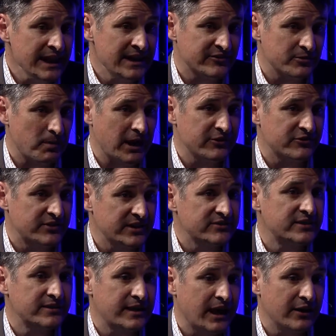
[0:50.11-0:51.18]
It's about
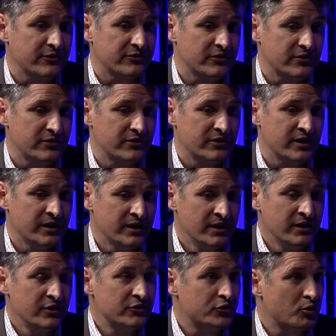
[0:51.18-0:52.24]
60,000
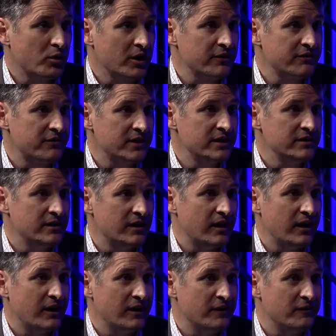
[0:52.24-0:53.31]
square feet
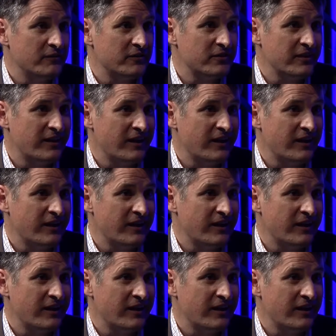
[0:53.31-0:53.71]
of